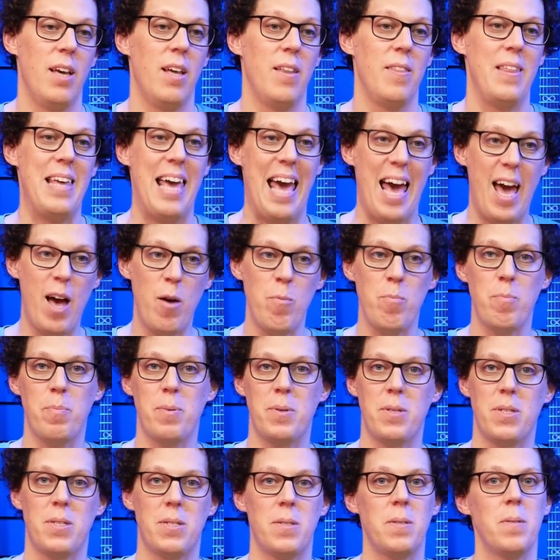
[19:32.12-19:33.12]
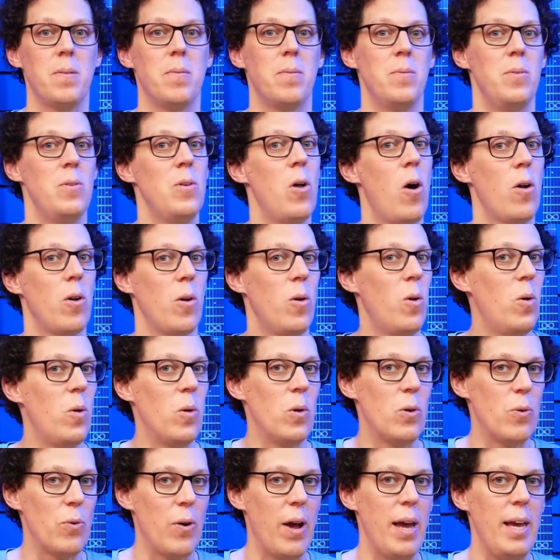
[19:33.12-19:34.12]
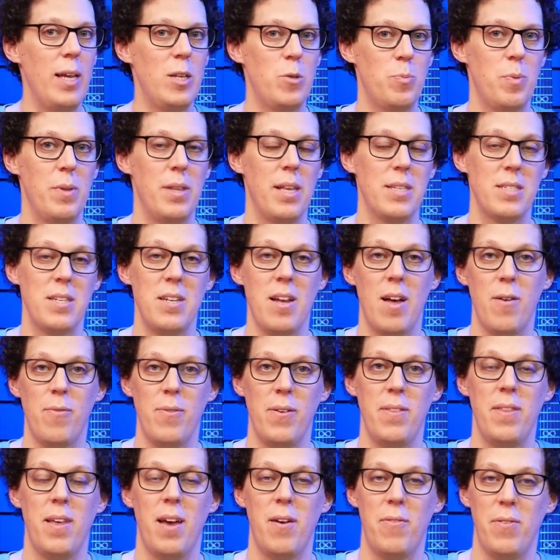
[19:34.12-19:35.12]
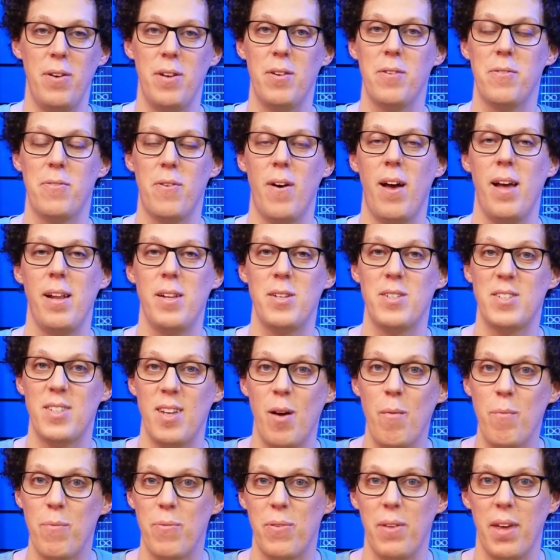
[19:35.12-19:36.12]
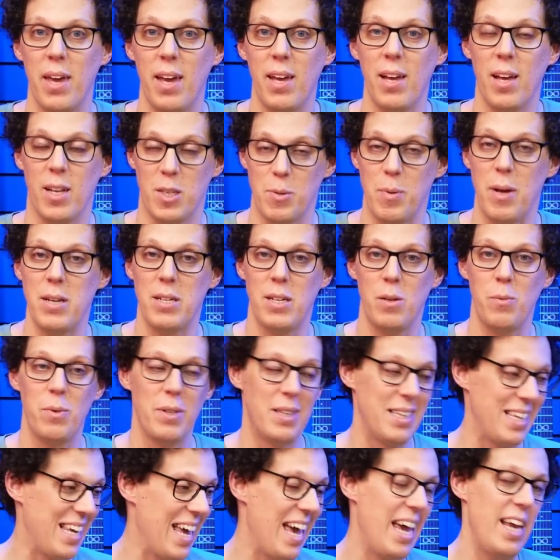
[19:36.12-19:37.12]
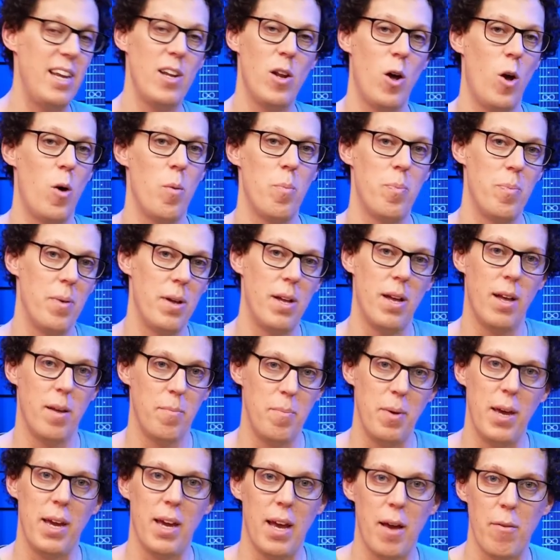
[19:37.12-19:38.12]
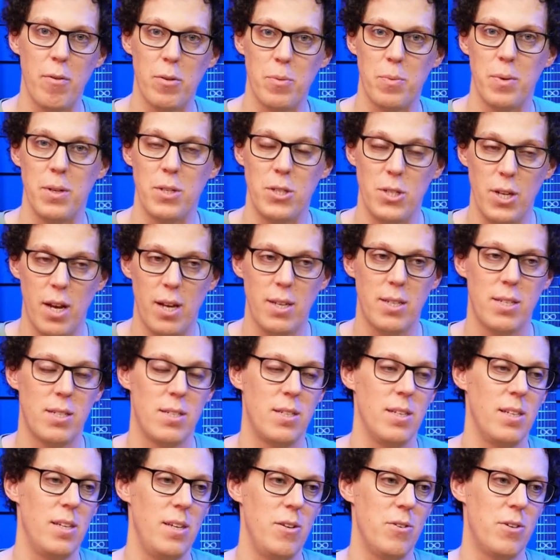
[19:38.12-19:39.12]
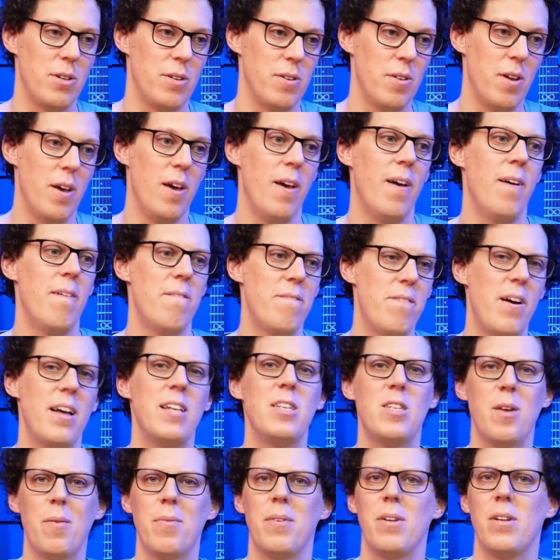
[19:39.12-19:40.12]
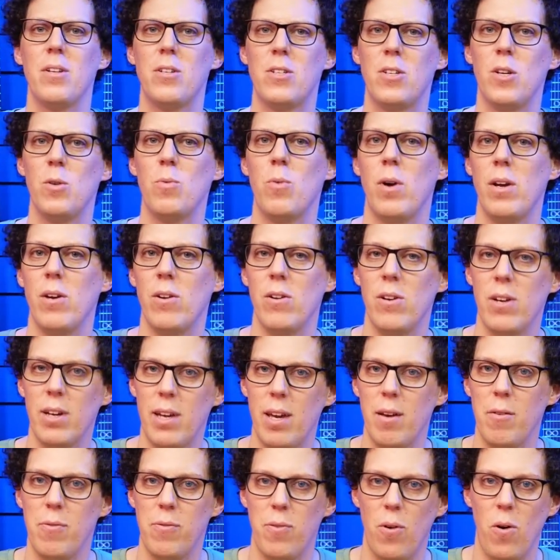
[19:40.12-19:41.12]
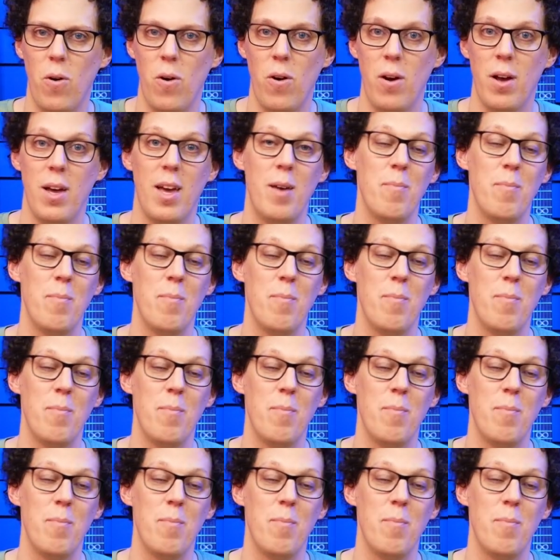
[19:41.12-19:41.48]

The amps, not all great, but there's enough in there for you to find something, especially with the gain knob being able to adjust, that you can find something to suit what you're looking for.